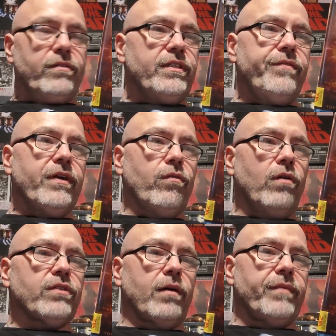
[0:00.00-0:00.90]
you know see if it
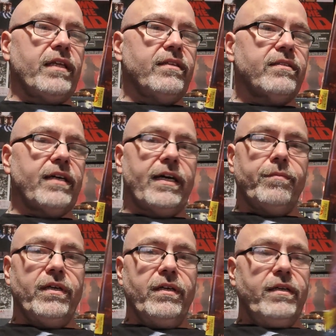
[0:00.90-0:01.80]
grows on me this
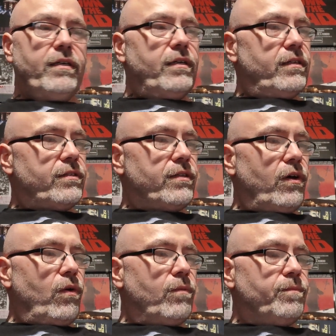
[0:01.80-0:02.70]
time.
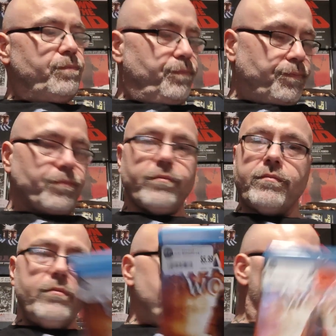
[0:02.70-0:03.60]
So
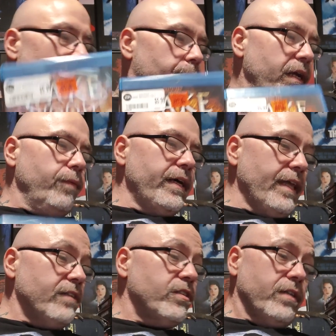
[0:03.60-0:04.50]
anyway,
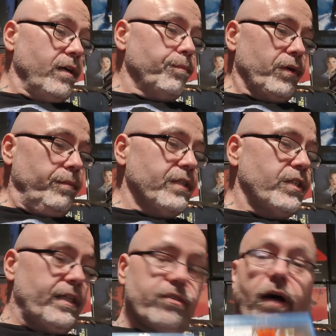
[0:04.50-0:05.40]
that's uh, pretty
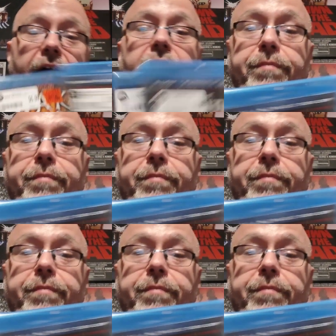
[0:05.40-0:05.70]
much it. So I